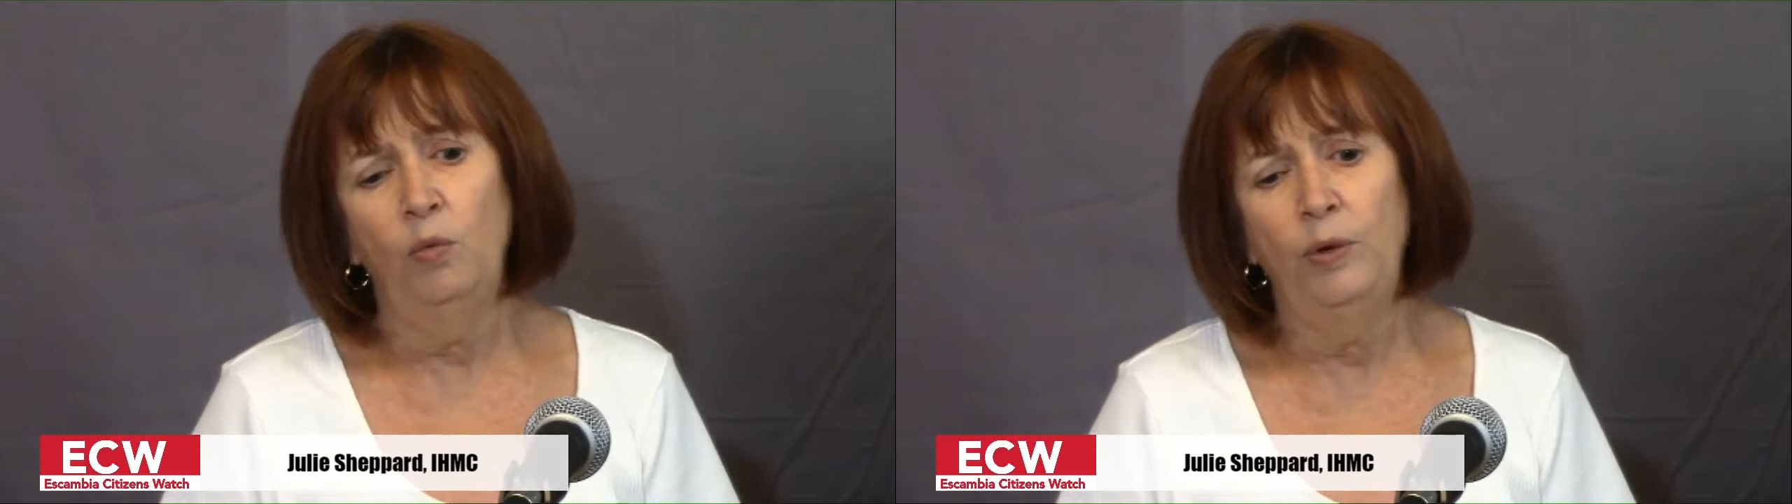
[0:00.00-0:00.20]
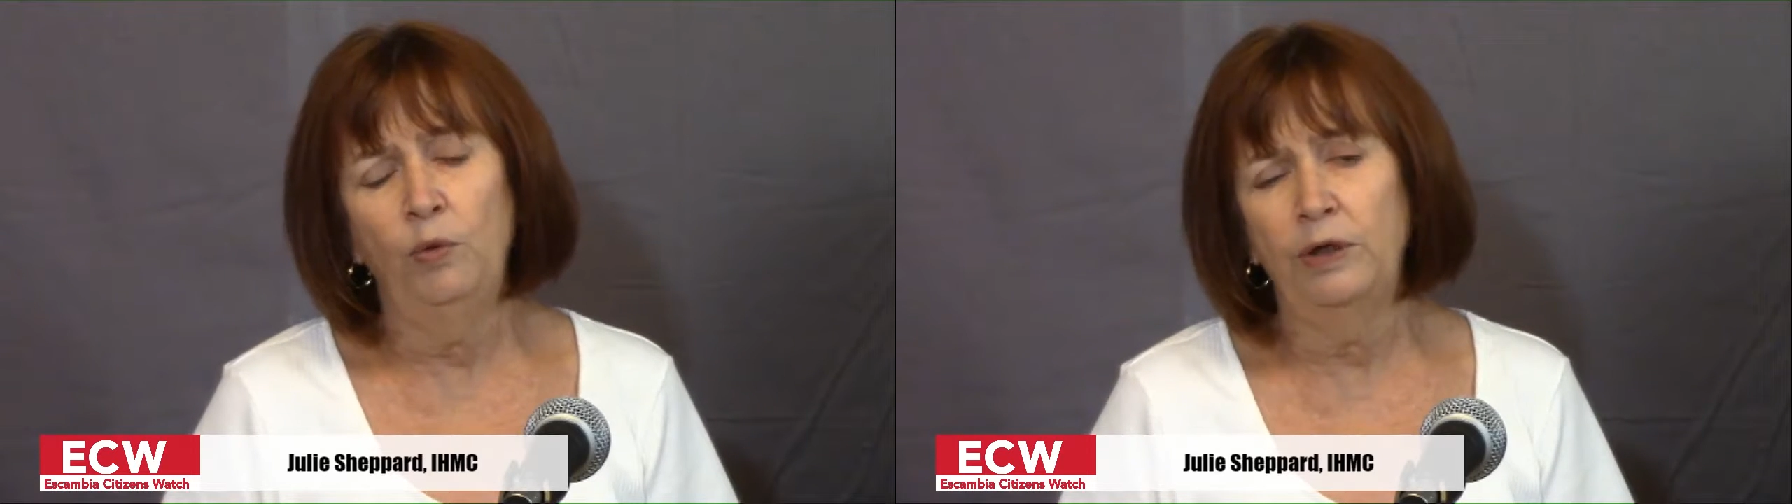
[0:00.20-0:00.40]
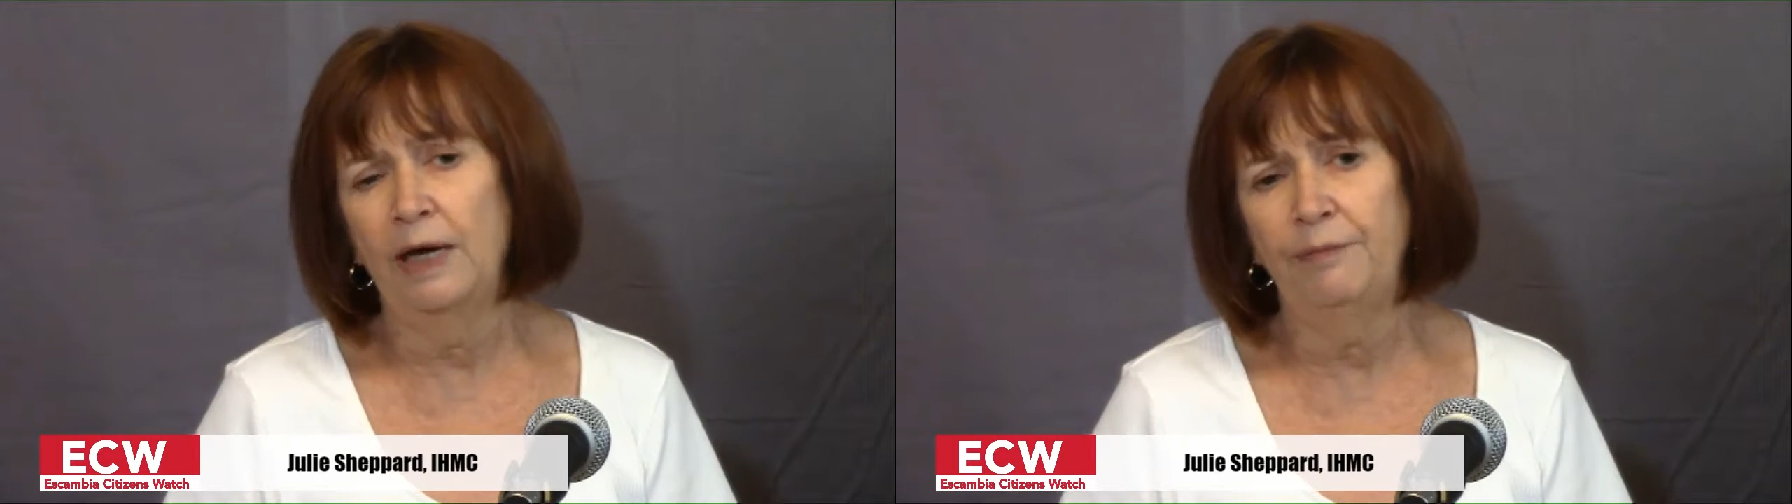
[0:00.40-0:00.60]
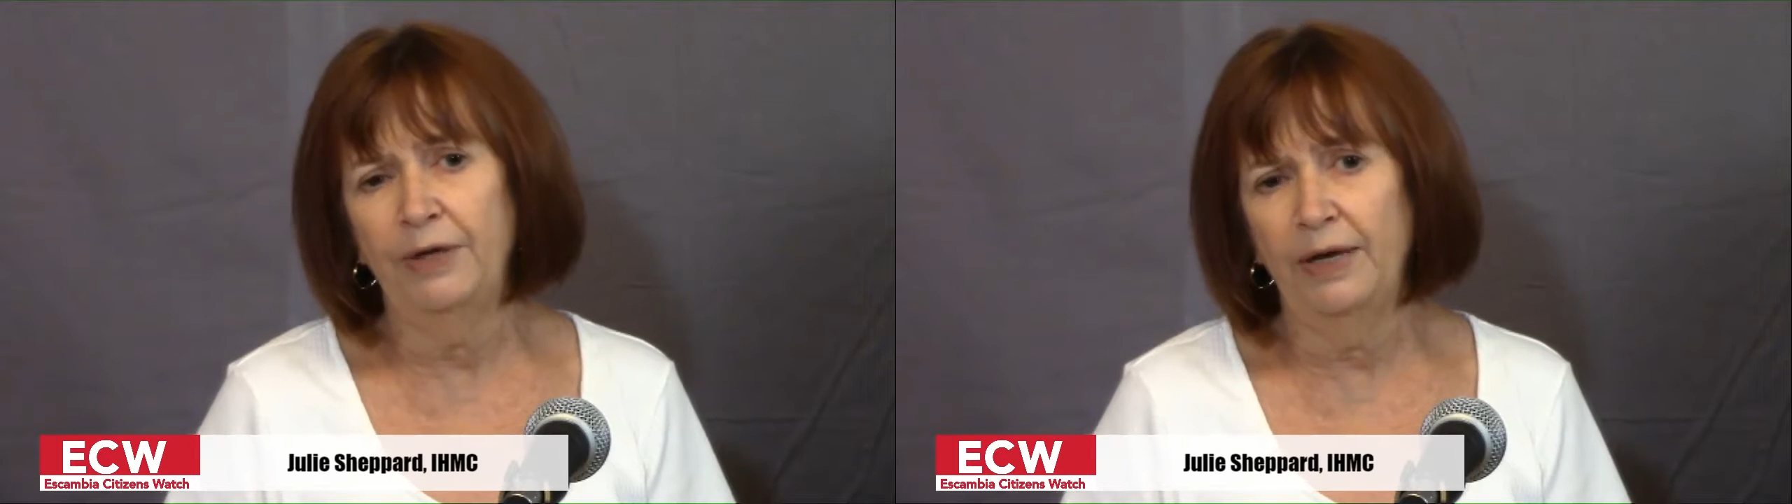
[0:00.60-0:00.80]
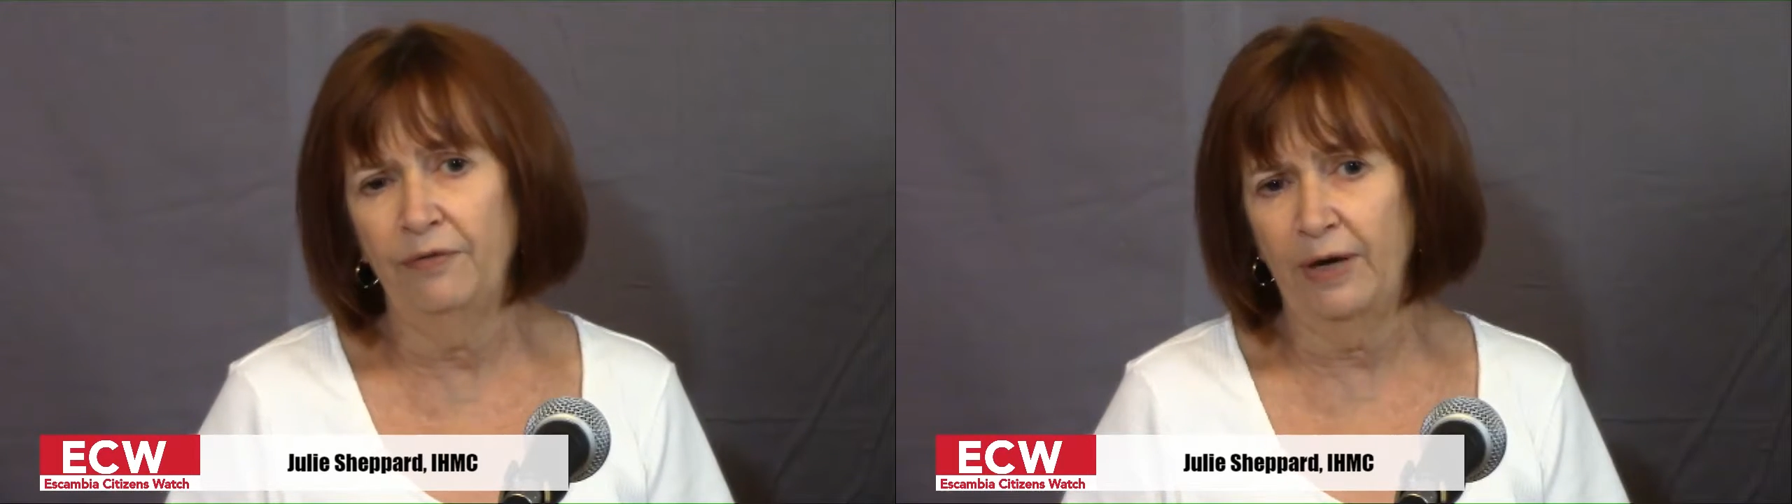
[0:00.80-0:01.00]
we would come
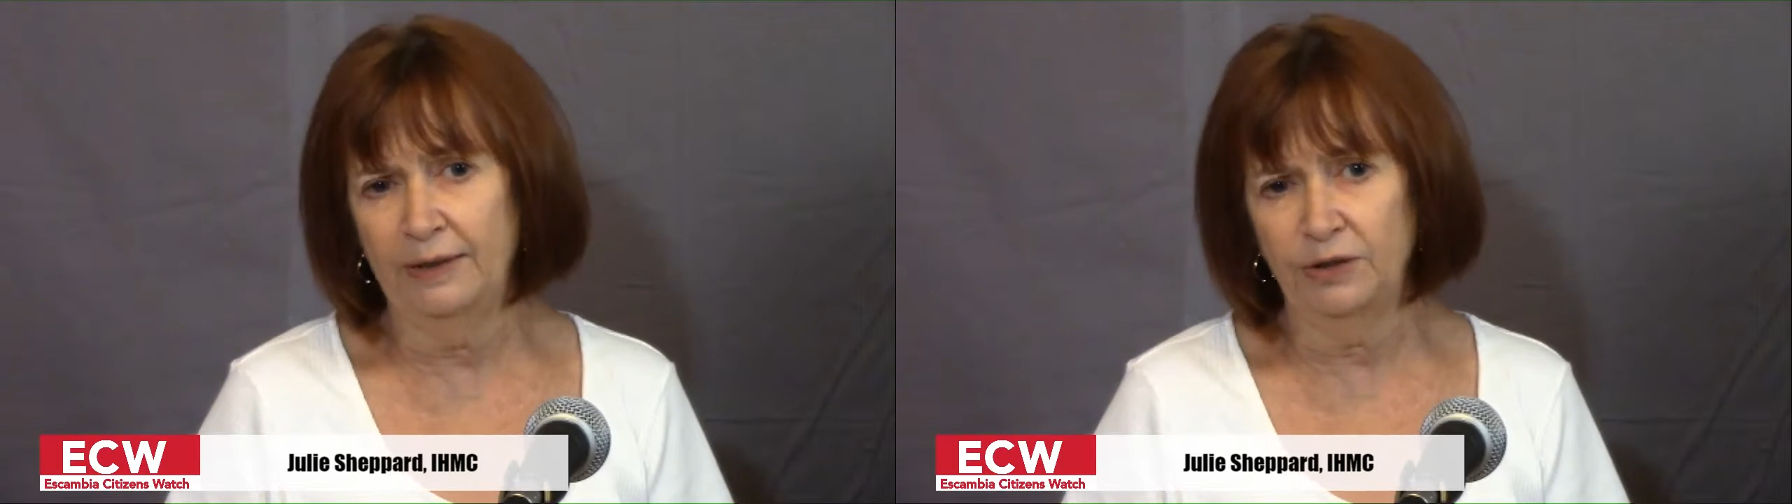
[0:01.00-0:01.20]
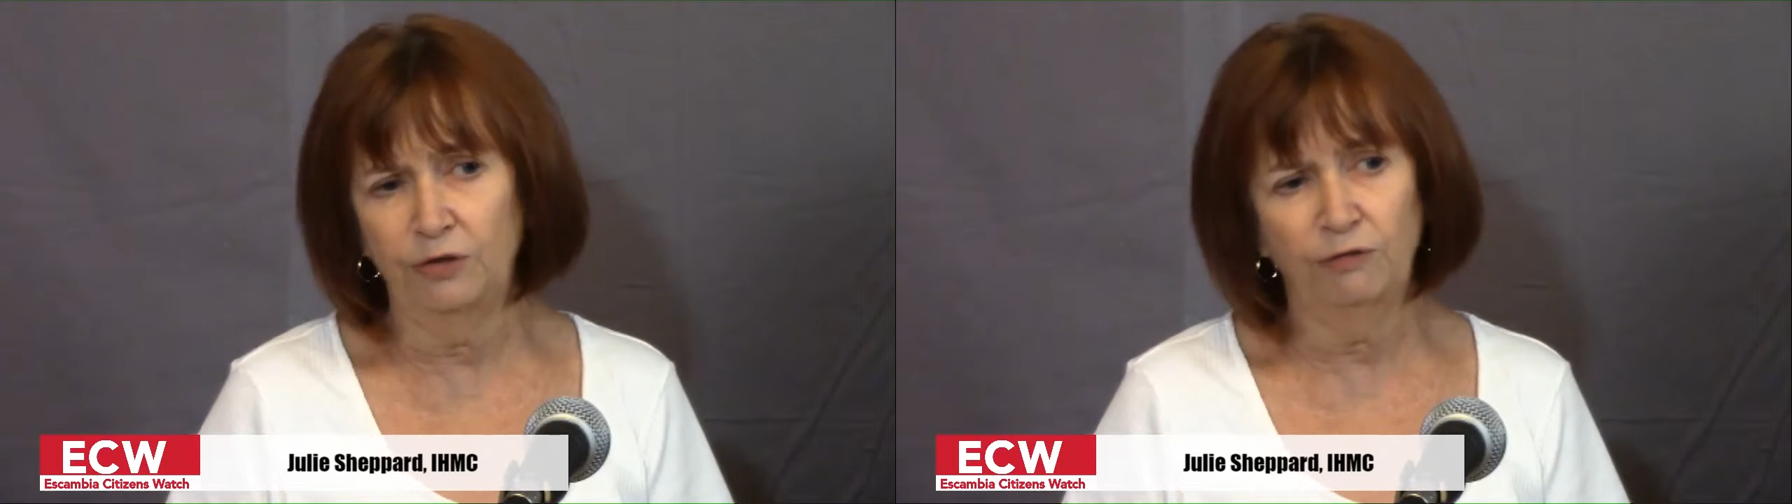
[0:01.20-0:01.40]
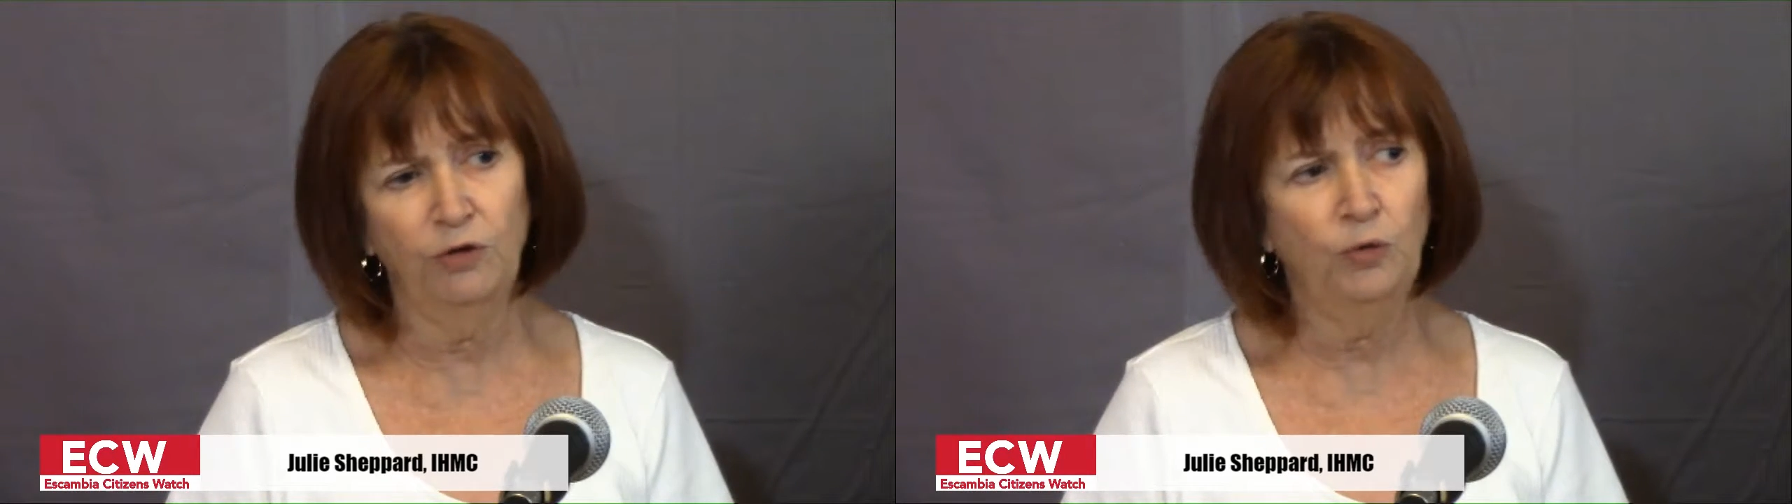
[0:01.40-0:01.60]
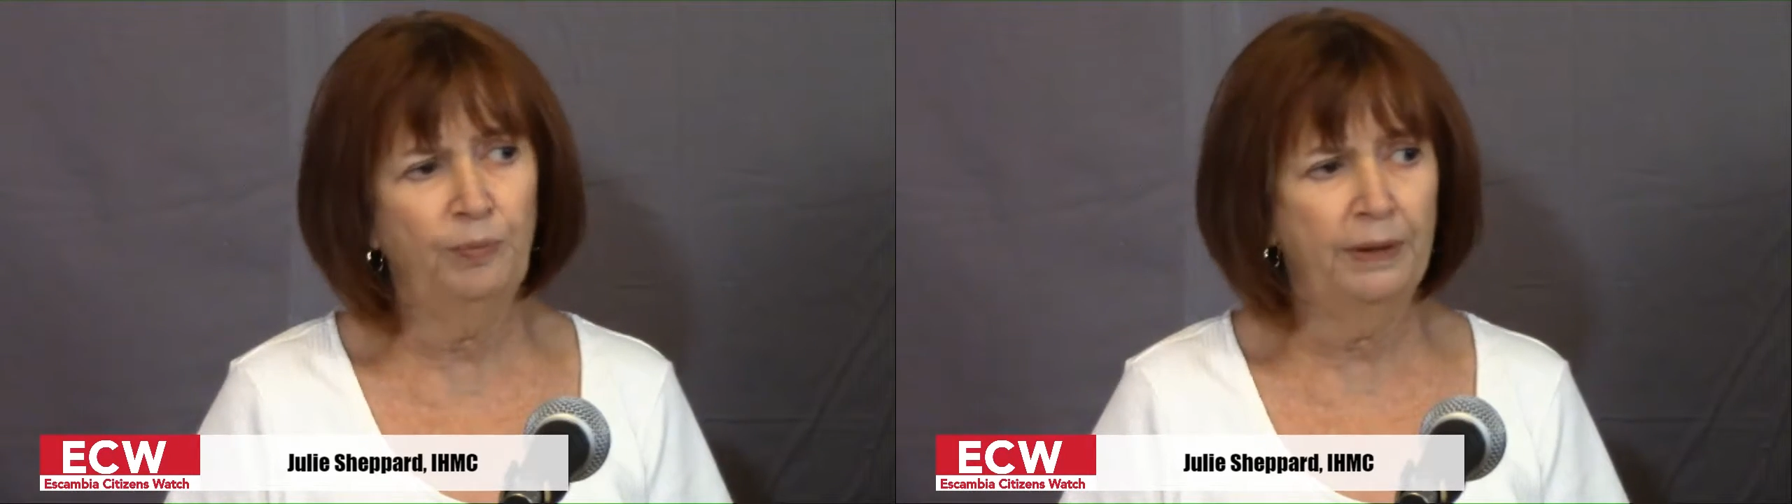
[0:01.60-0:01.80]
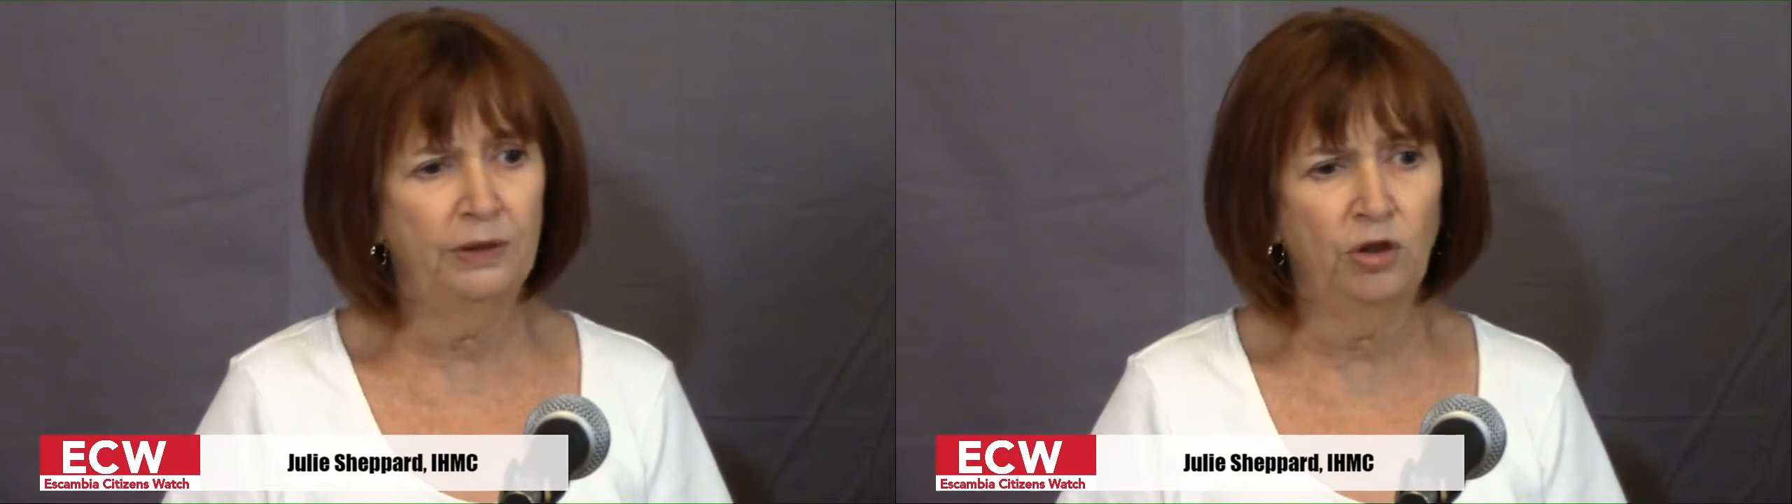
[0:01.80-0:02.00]
together as a
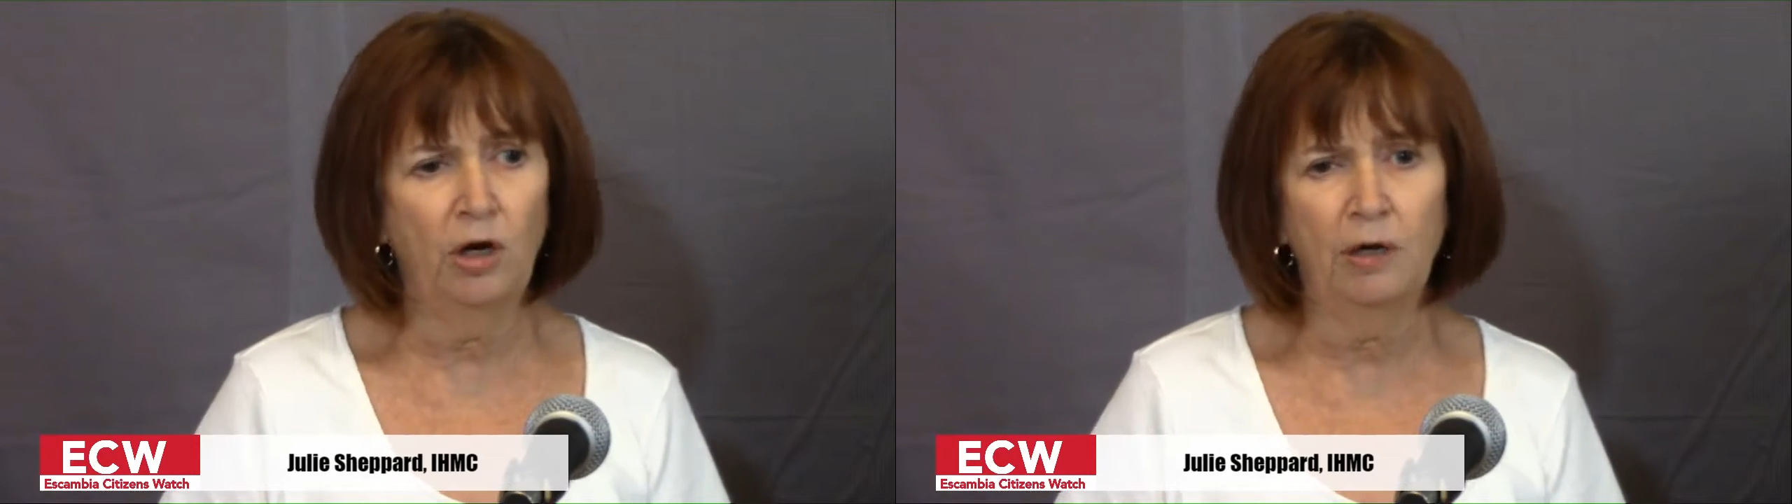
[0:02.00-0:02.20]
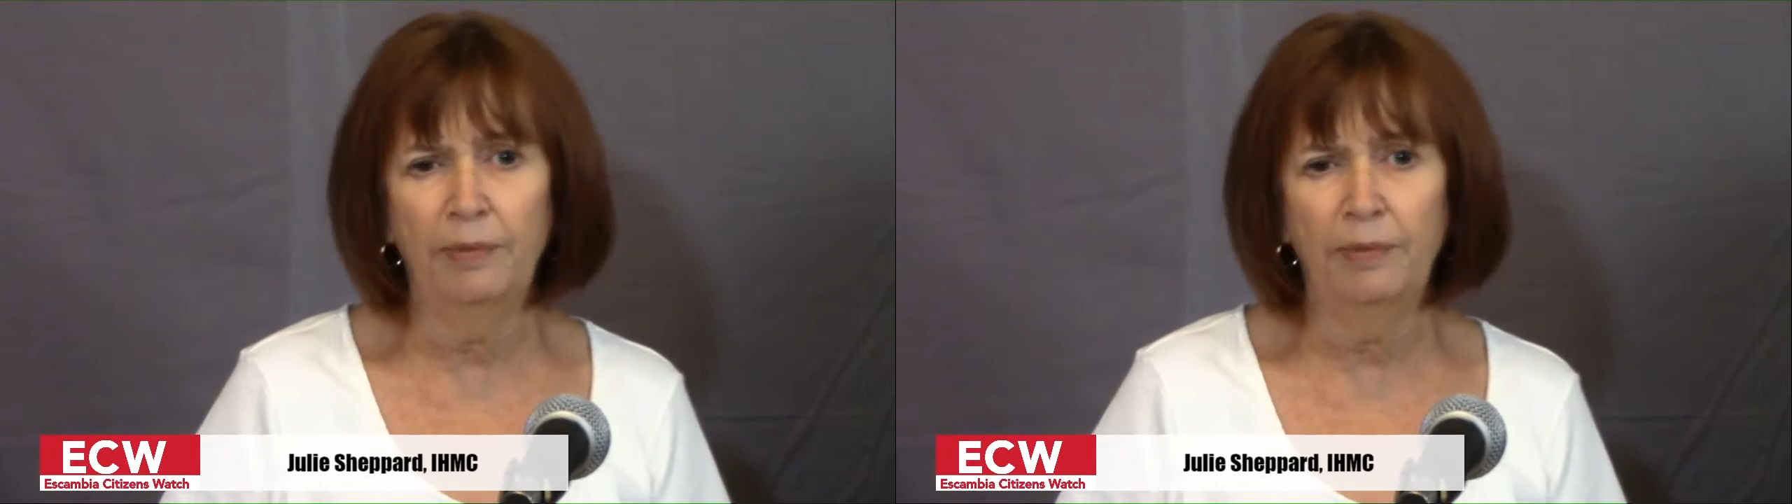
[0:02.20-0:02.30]
group and talk